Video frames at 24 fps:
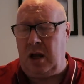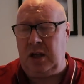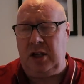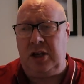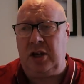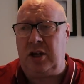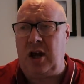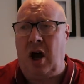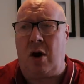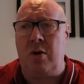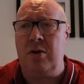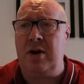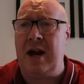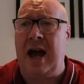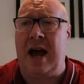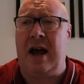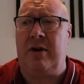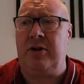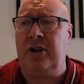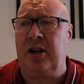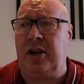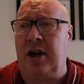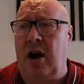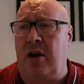you go
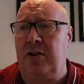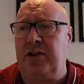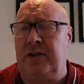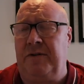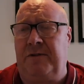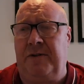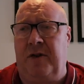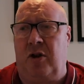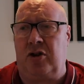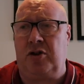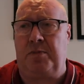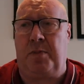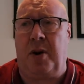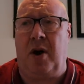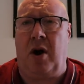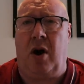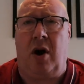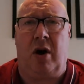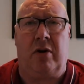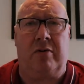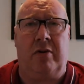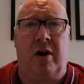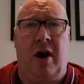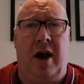to Foss
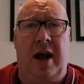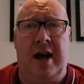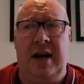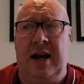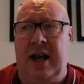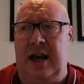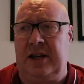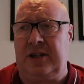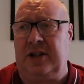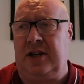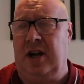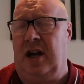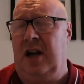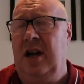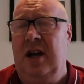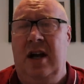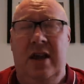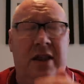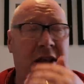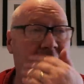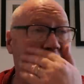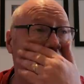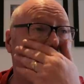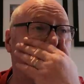Park, right, in Leicester,
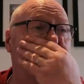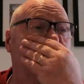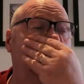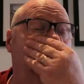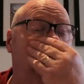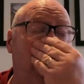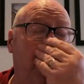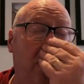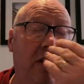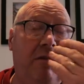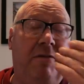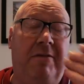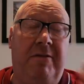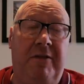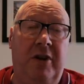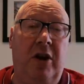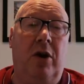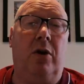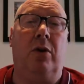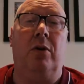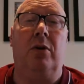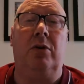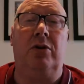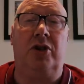there's very
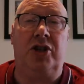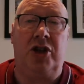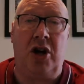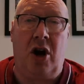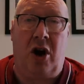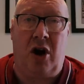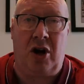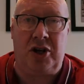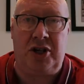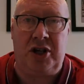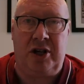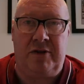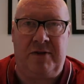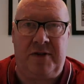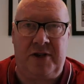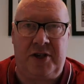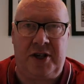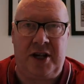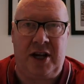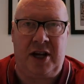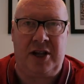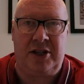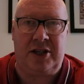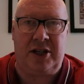few charging
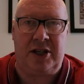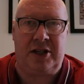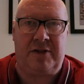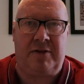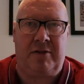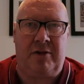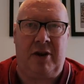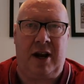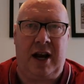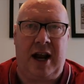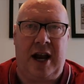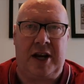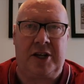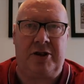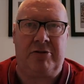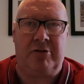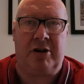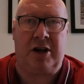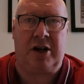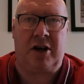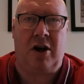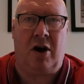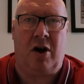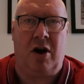facilities for
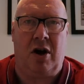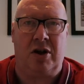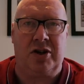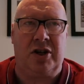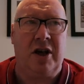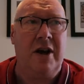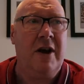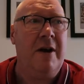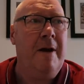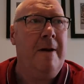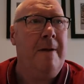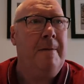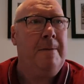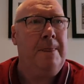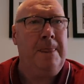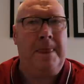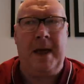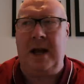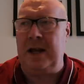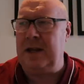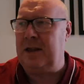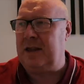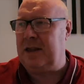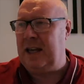electric cars.
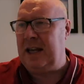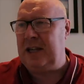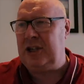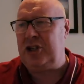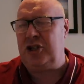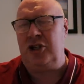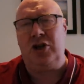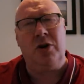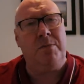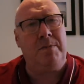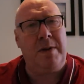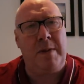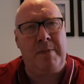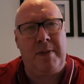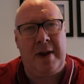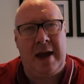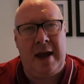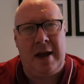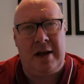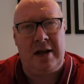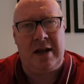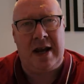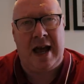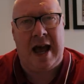This should be
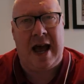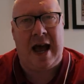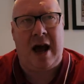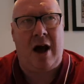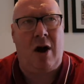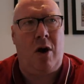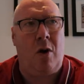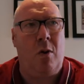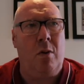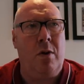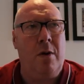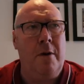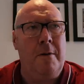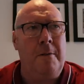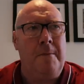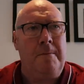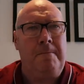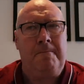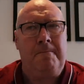being now,